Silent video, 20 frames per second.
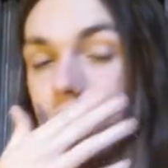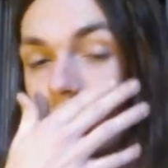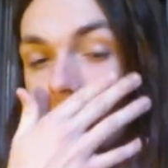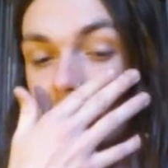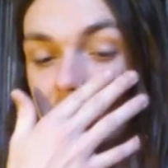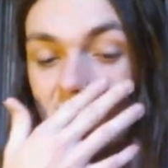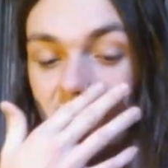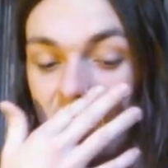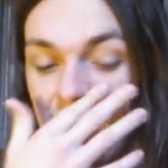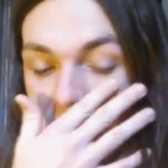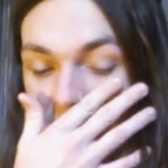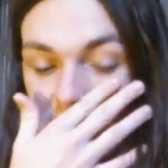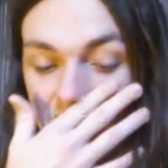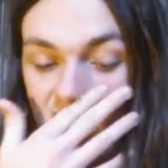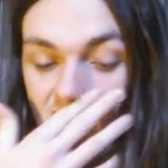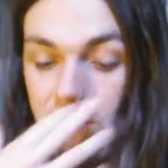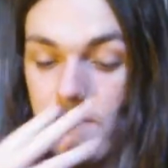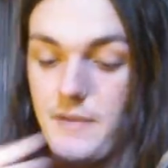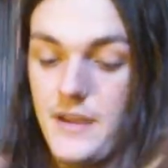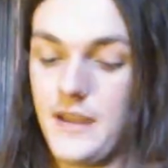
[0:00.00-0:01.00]
through Discogs or
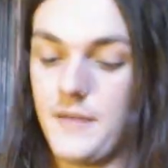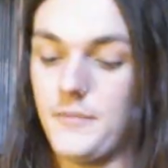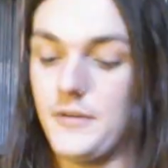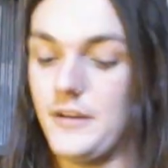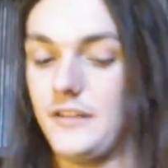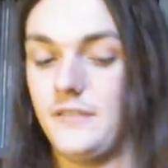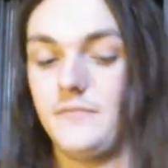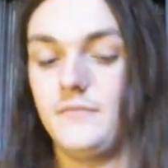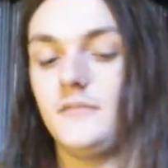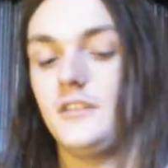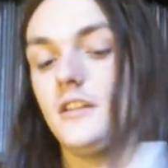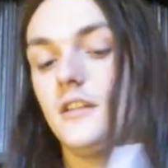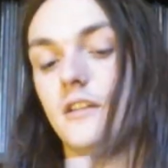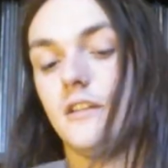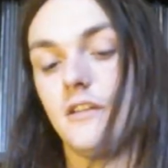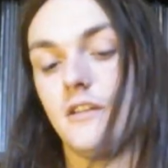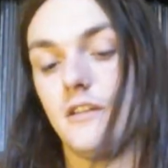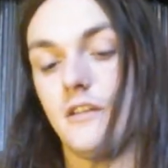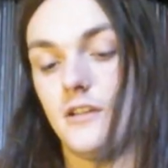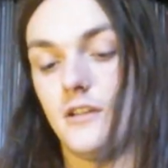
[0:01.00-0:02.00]
eBay, but it
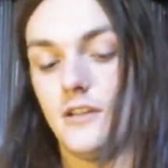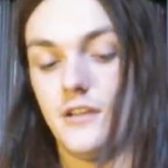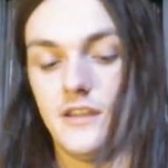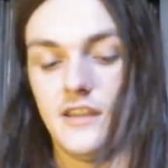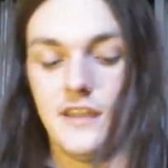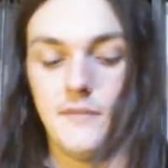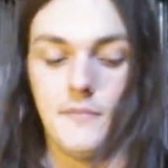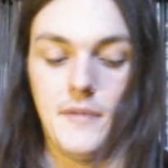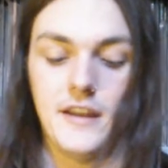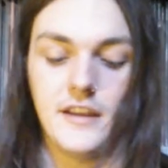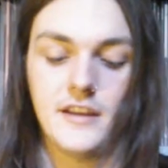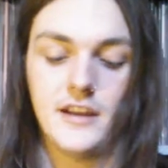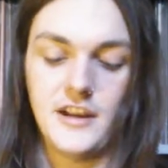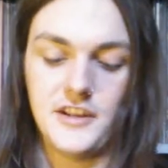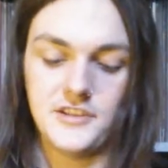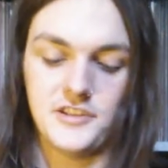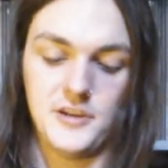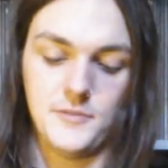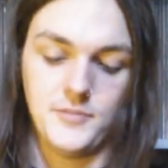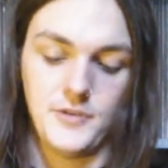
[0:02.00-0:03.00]
it might
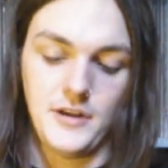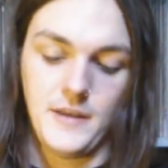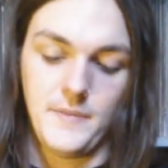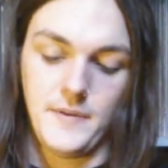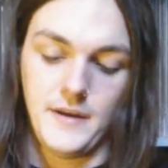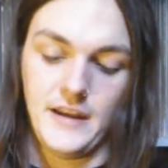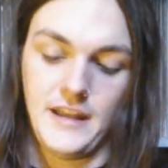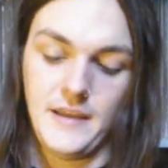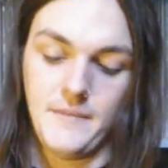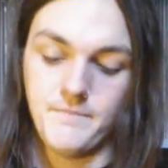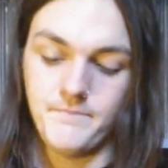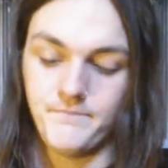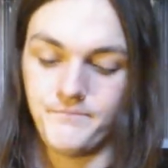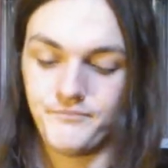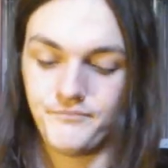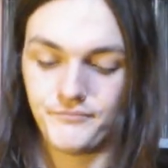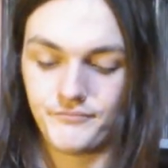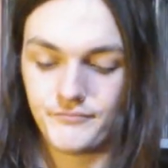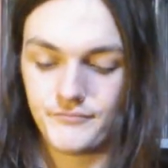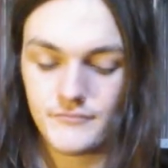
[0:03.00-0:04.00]
cost you a pretty penny.
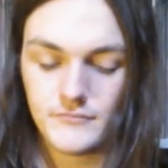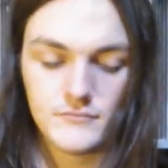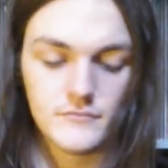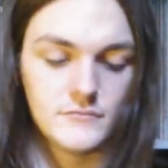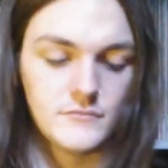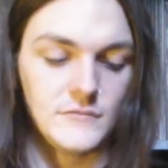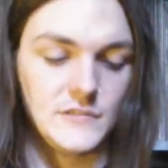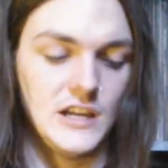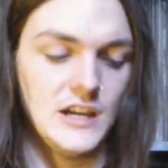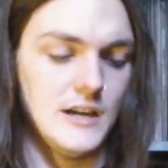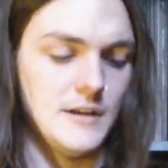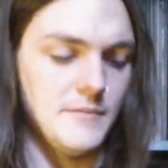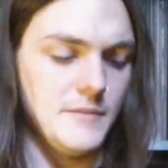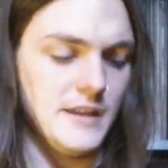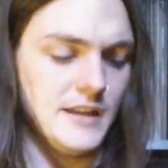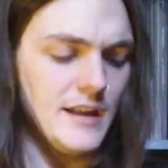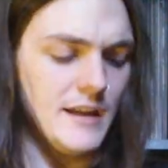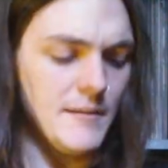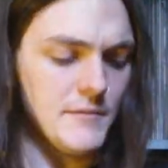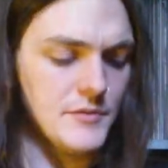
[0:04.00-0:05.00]
Um,
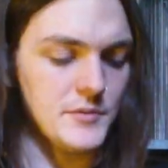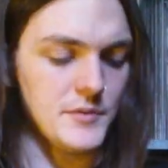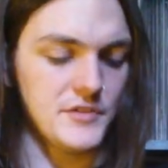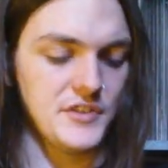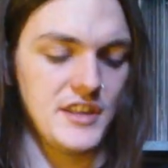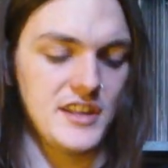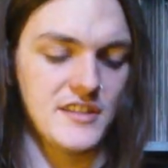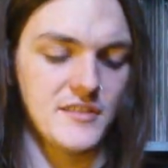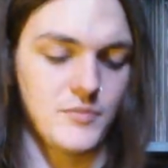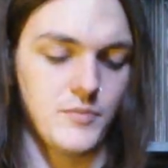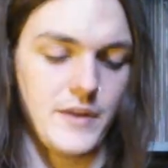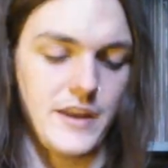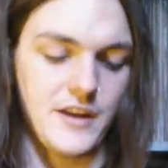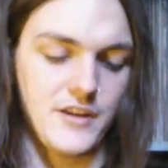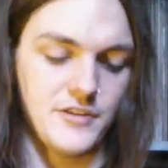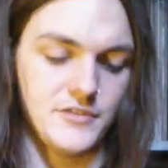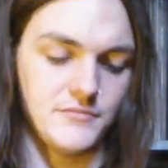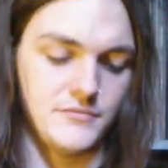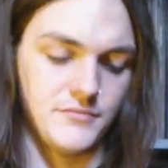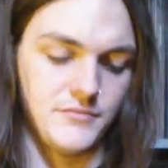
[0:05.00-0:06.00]
it comes with this
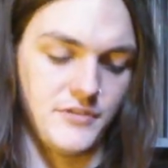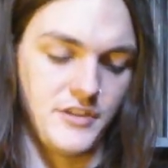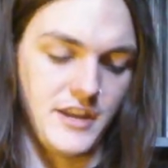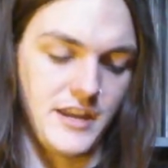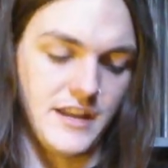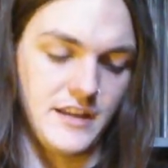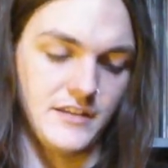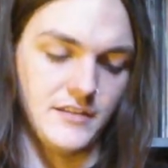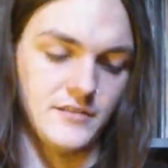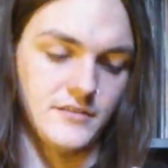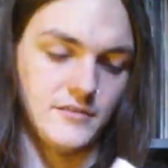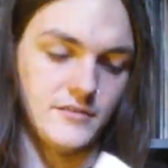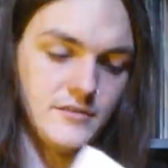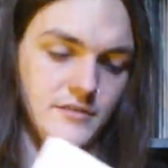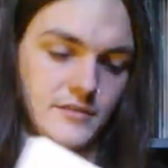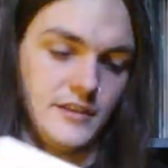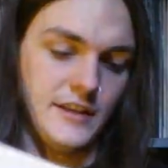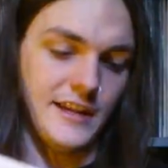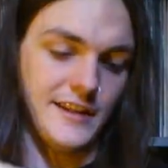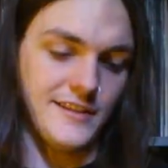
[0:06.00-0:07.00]
weird thing.
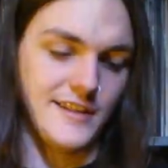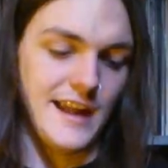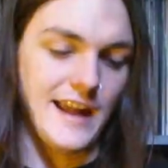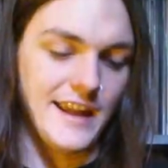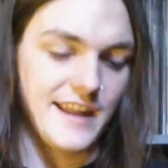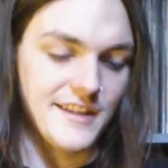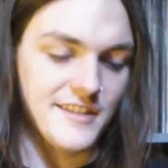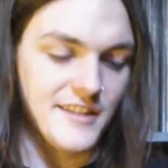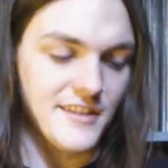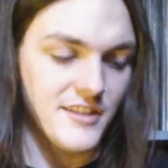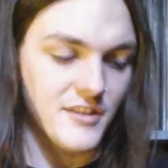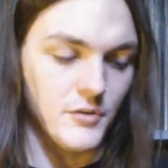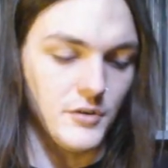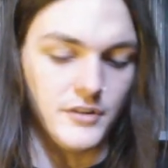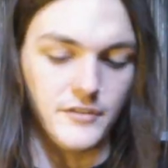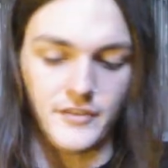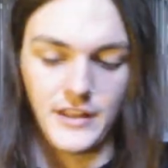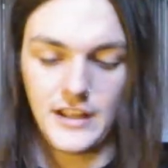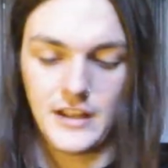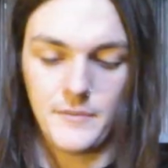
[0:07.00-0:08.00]
It's I guess it's
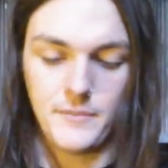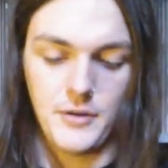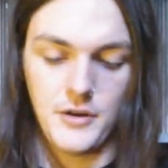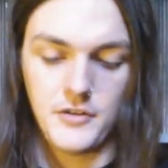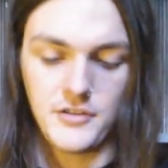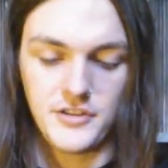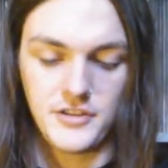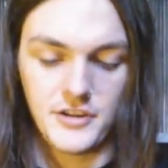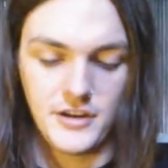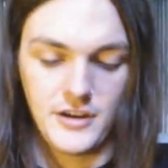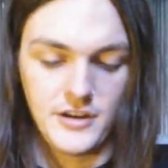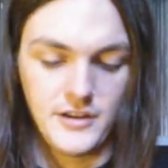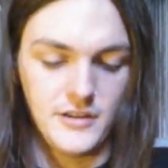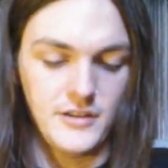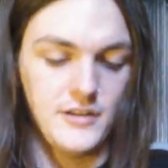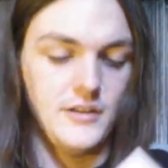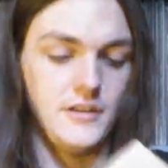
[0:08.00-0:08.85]
sort of like a poster,